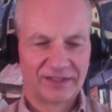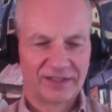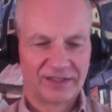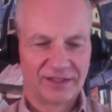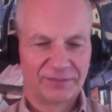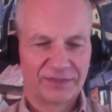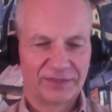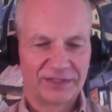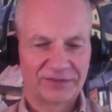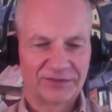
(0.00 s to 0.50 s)

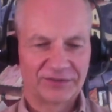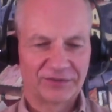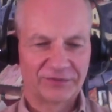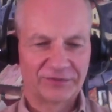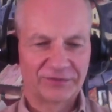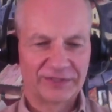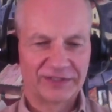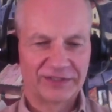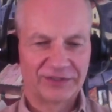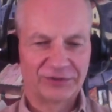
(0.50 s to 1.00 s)
But
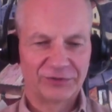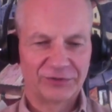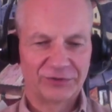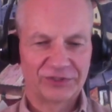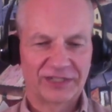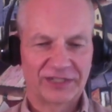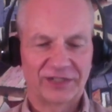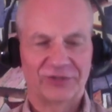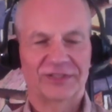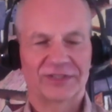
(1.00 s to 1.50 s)
when you
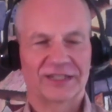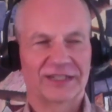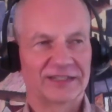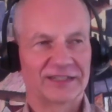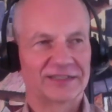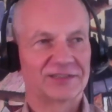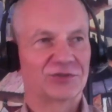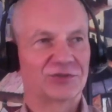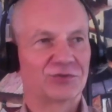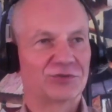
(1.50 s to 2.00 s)
say, okay,
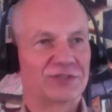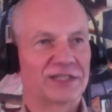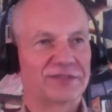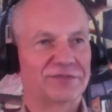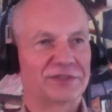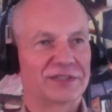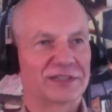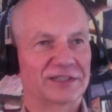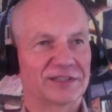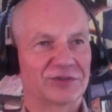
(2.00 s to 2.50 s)
it's too
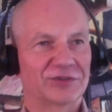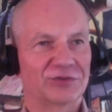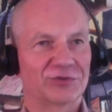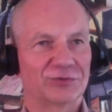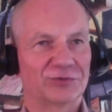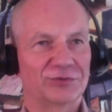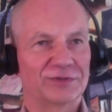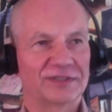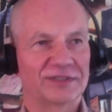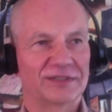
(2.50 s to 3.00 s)
difficult
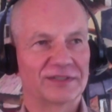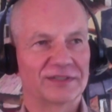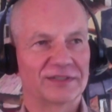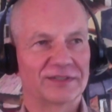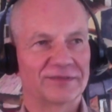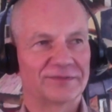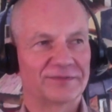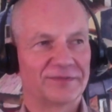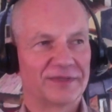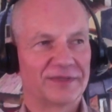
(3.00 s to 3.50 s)
to